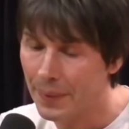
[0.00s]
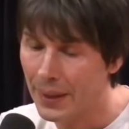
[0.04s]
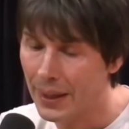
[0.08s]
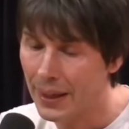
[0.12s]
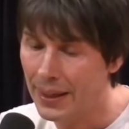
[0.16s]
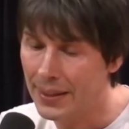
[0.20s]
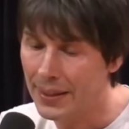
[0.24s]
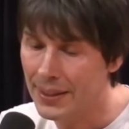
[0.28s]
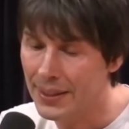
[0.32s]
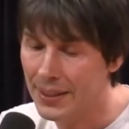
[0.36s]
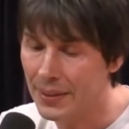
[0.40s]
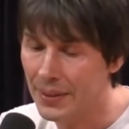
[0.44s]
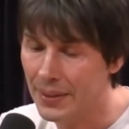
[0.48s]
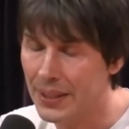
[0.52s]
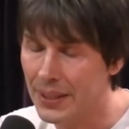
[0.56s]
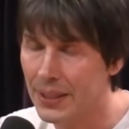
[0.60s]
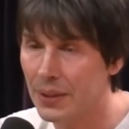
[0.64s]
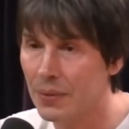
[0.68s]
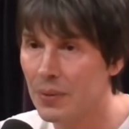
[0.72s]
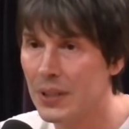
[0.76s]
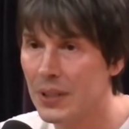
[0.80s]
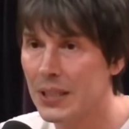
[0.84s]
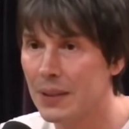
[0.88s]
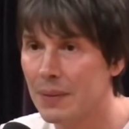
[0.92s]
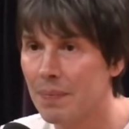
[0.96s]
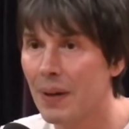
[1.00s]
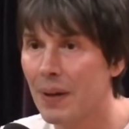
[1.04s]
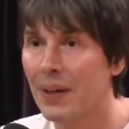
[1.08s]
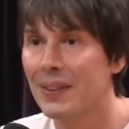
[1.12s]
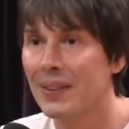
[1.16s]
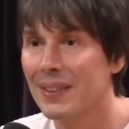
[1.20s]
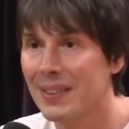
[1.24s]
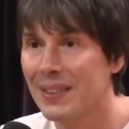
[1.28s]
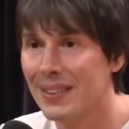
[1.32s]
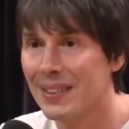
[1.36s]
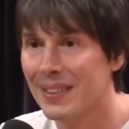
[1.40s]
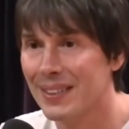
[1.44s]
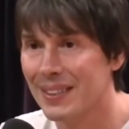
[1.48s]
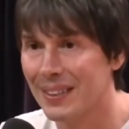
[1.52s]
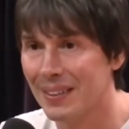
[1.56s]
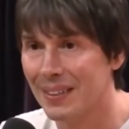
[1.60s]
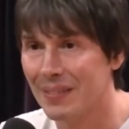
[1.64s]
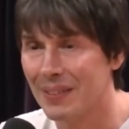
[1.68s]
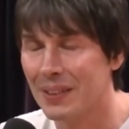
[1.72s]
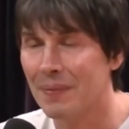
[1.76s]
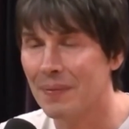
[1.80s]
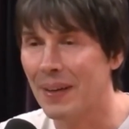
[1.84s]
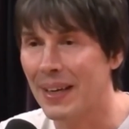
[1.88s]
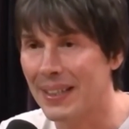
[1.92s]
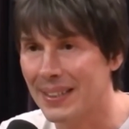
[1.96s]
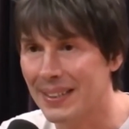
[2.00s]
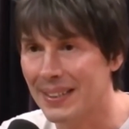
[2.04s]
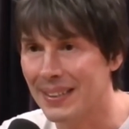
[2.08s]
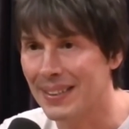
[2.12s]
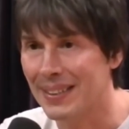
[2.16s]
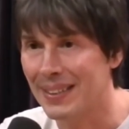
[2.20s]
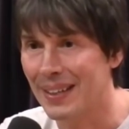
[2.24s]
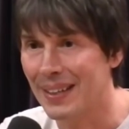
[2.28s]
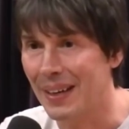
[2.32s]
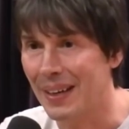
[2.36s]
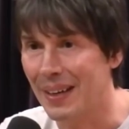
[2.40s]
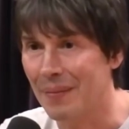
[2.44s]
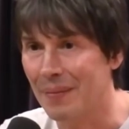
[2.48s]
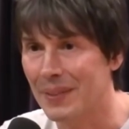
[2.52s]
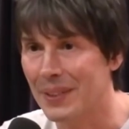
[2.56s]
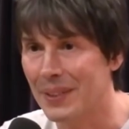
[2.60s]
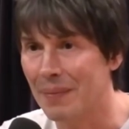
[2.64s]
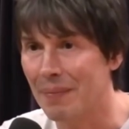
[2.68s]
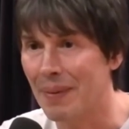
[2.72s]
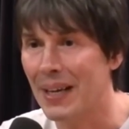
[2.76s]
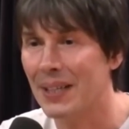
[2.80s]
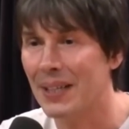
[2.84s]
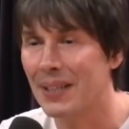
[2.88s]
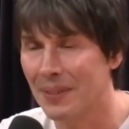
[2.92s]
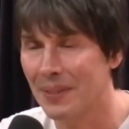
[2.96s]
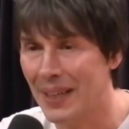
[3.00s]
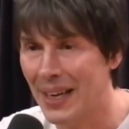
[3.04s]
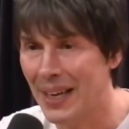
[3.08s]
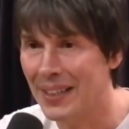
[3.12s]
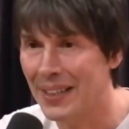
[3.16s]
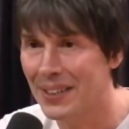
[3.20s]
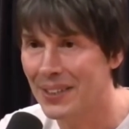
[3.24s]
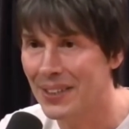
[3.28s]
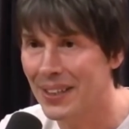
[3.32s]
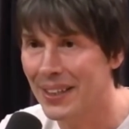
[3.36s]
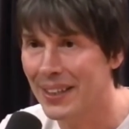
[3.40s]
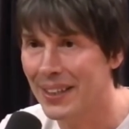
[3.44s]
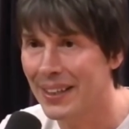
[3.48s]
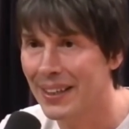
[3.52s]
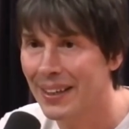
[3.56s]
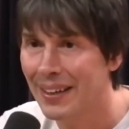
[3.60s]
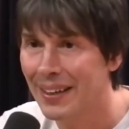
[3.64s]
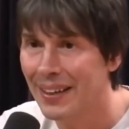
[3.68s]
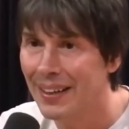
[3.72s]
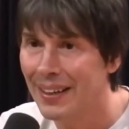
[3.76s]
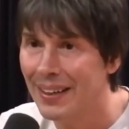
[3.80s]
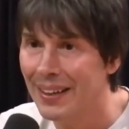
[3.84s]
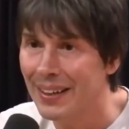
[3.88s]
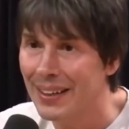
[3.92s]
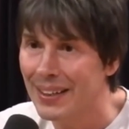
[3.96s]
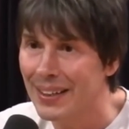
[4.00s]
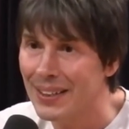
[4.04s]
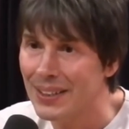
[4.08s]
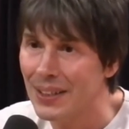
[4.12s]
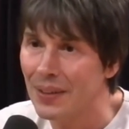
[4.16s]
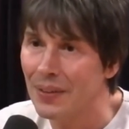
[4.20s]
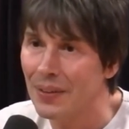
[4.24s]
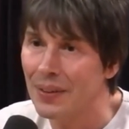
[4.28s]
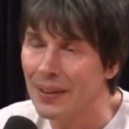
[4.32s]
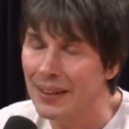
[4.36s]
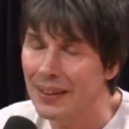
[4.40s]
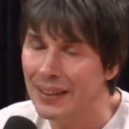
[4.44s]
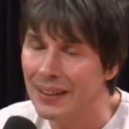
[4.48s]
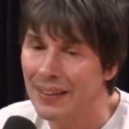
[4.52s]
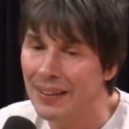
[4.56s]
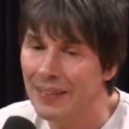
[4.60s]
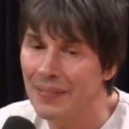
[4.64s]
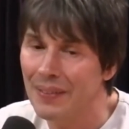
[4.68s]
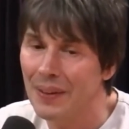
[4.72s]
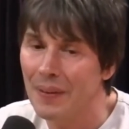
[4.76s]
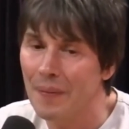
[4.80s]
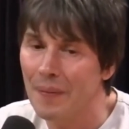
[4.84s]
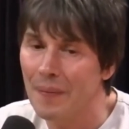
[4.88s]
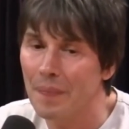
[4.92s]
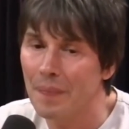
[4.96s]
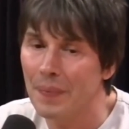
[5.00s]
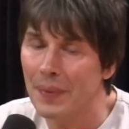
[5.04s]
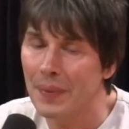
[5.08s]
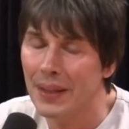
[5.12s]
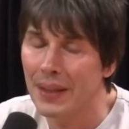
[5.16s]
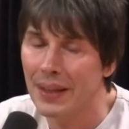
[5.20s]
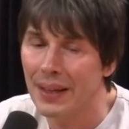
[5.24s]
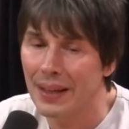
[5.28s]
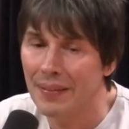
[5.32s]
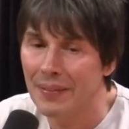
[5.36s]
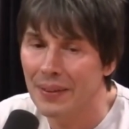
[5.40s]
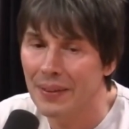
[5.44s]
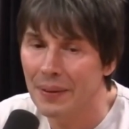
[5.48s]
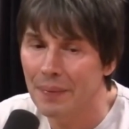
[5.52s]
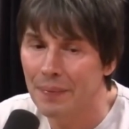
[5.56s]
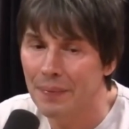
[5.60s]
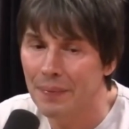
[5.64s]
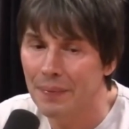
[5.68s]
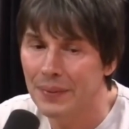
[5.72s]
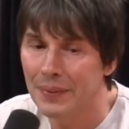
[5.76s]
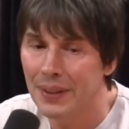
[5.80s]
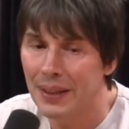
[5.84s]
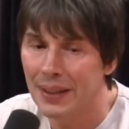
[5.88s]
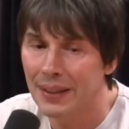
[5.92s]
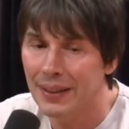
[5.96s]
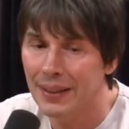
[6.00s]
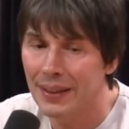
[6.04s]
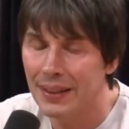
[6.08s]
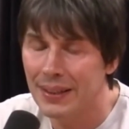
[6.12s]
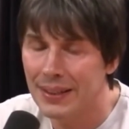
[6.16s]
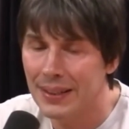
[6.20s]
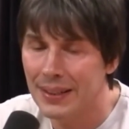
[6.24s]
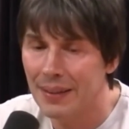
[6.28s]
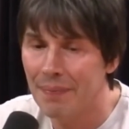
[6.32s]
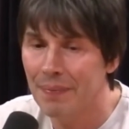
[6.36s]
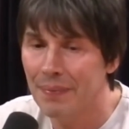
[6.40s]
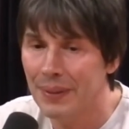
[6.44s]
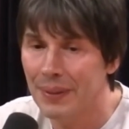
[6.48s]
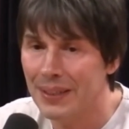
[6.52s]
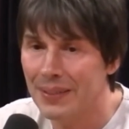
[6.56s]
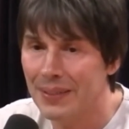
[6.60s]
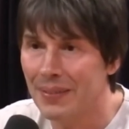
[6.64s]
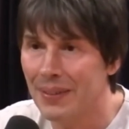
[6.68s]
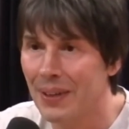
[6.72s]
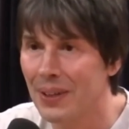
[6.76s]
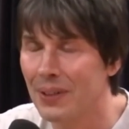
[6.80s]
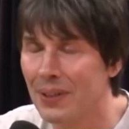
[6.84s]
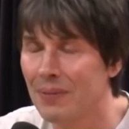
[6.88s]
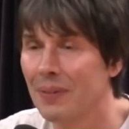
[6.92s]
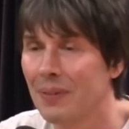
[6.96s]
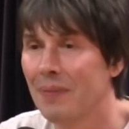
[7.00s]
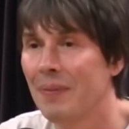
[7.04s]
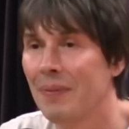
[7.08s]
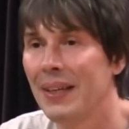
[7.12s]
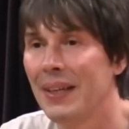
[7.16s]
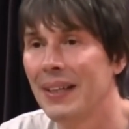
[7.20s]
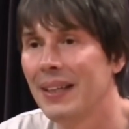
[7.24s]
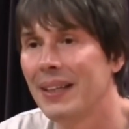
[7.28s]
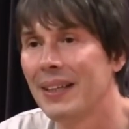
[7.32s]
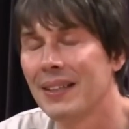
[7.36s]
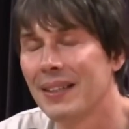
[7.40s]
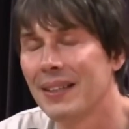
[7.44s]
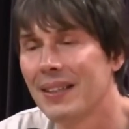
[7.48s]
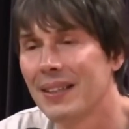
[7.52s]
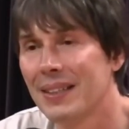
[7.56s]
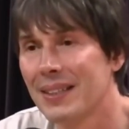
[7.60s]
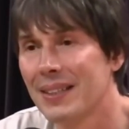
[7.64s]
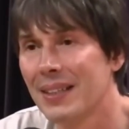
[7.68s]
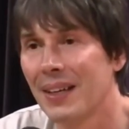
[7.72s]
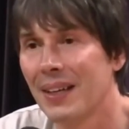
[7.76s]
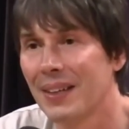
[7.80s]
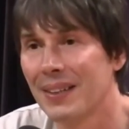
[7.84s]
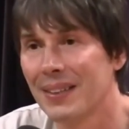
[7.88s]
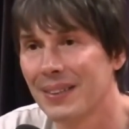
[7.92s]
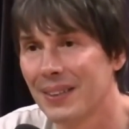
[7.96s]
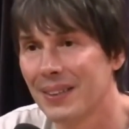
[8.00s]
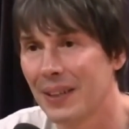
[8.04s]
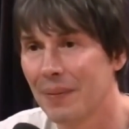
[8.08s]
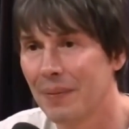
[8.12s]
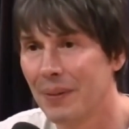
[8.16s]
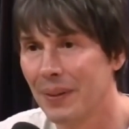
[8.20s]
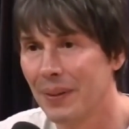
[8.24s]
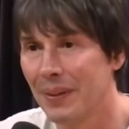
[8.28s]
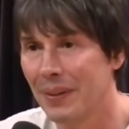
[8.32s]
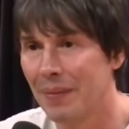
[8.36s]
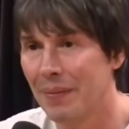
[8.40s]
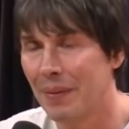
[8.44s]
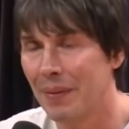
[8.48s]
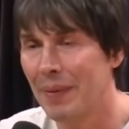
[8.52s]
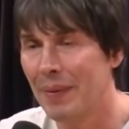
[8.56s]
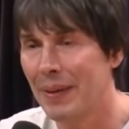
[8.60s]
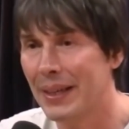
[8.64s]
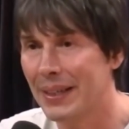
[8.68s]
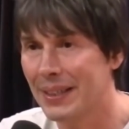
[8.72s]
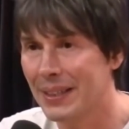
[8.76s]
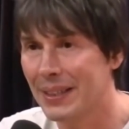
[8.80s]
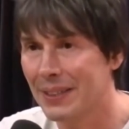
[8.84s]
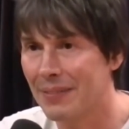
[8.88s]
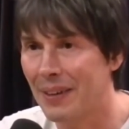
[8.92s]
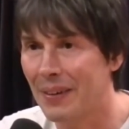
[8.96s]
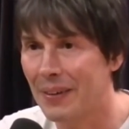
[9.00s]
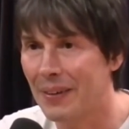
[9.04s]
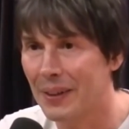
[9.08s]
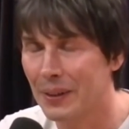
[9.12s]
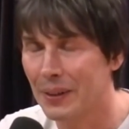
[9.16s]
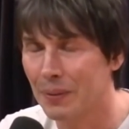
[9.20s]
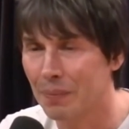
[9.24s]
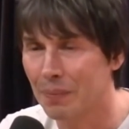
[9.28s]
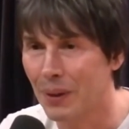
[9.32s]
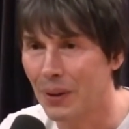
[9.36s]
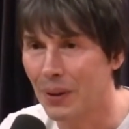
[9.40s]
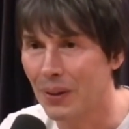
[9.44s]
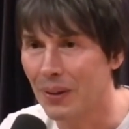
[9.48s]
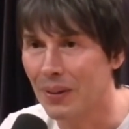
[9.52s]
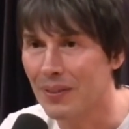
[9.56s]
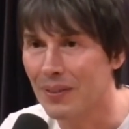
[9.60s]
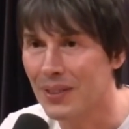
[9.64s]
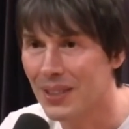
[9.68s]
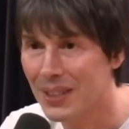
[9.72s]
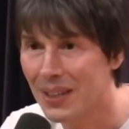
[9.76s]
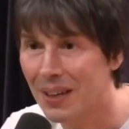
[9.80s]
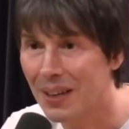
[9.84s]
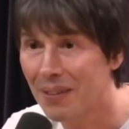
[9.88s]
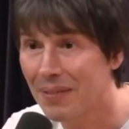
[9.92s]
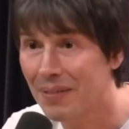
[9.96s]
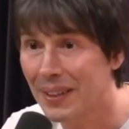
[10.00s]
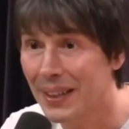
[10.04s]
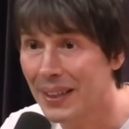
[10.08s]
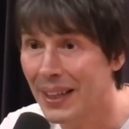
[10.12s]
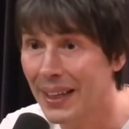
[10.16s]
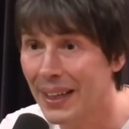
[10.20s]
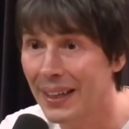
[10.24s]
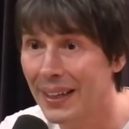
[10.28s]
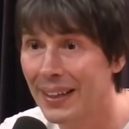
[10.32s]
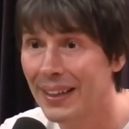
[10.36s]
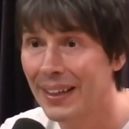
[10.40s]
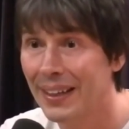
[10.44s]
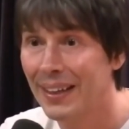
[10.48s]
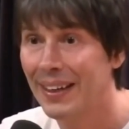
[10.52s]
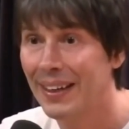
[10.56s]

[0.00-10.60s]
And so it's the response of space and time to matter and energy. So the simplest version will be the sun. So you put a big spherical ball of stuff in there,